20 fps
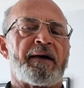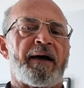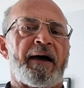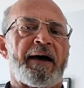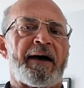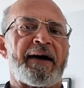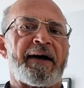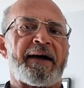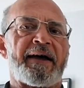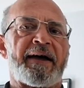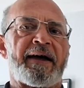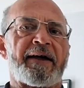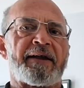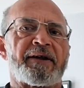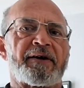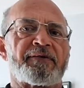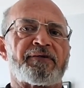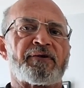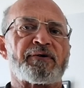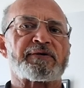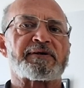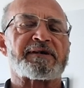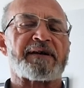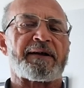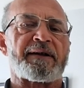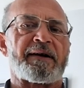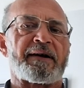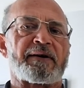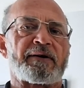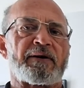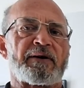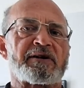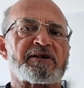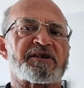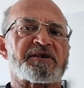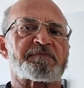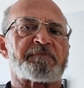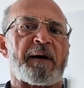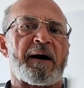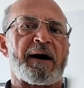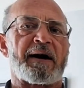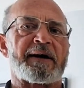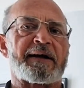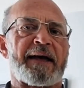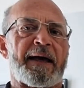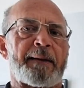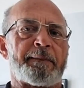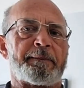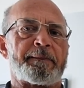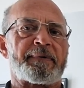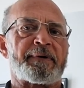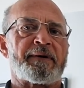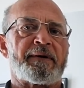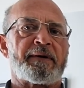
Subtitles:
And I've also now got a Spark amp.